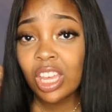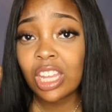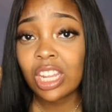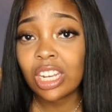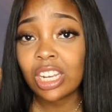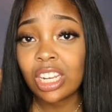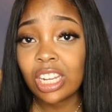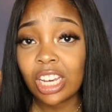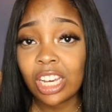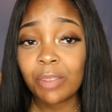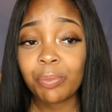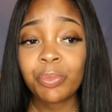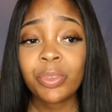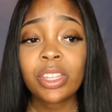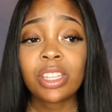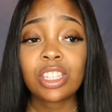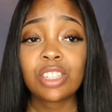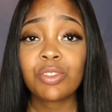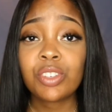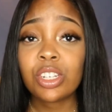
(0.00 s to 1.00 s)
None.
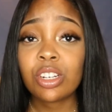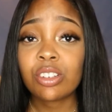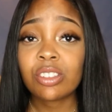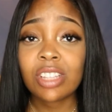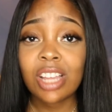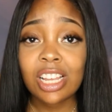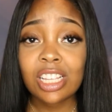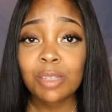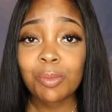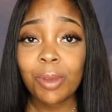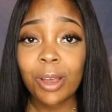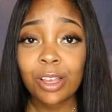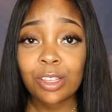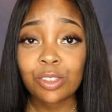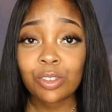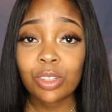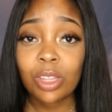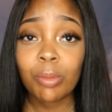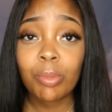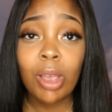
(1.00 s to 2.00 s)
This video is not
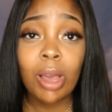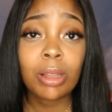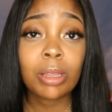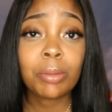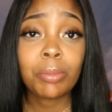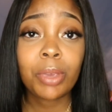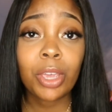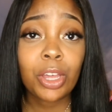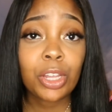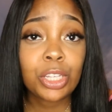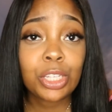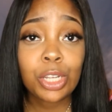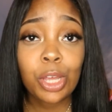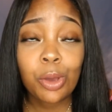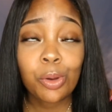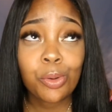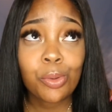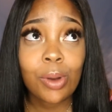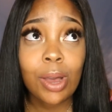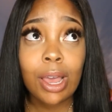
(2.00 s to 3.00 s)
sponsored. They probably barely know
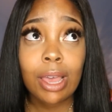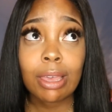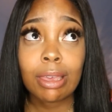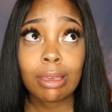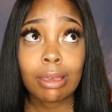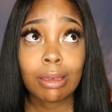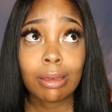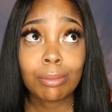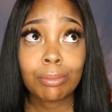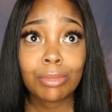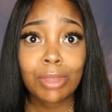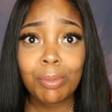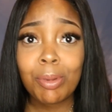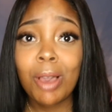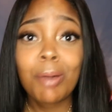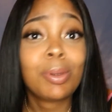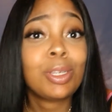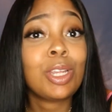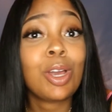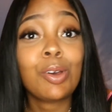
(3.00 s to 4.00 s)
who I am. They
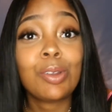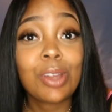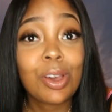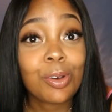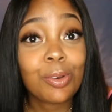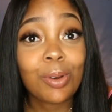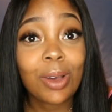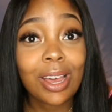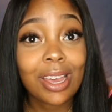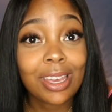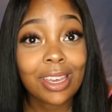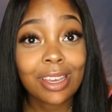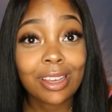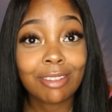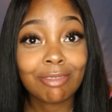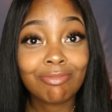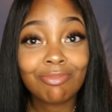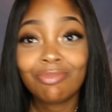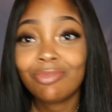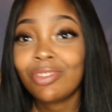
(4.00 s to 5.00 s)
probably don't know who I am.